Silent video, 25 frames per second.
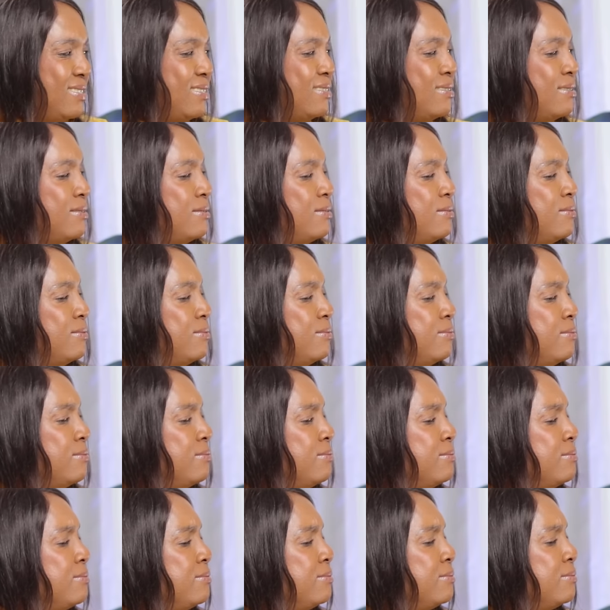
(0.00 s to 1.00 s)

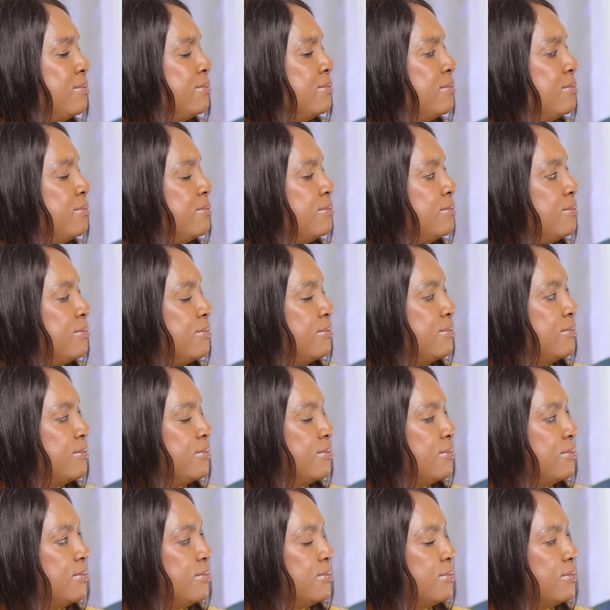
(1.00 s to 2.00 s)

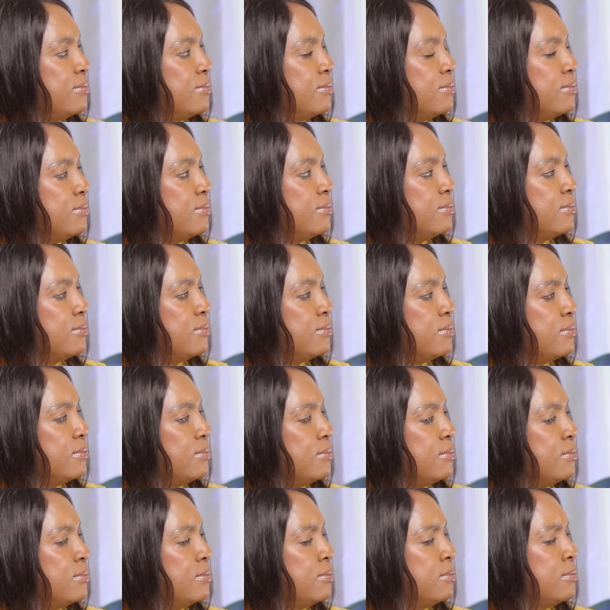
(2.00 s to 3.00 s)

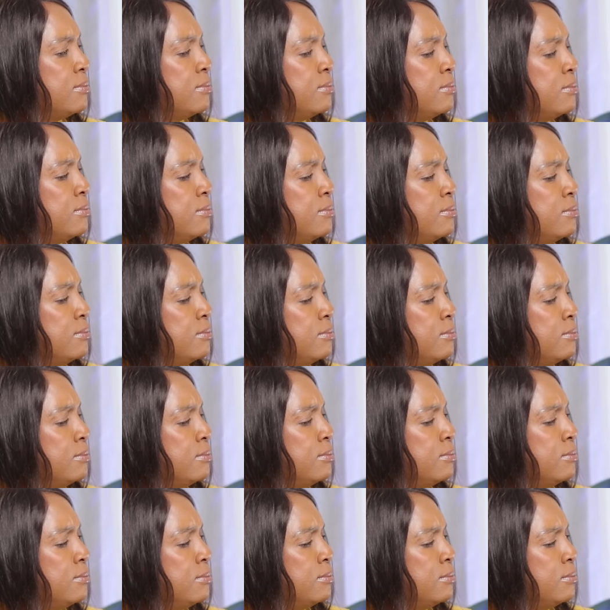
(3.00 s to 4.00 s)

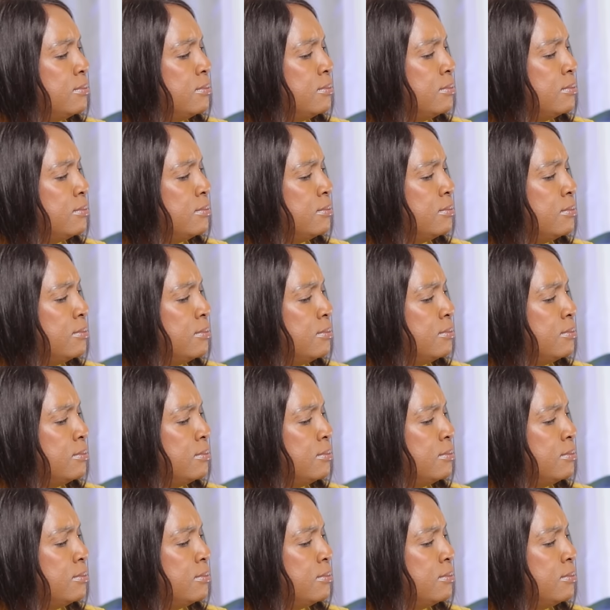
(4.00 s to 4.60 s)
No words are spoken by the person on screen.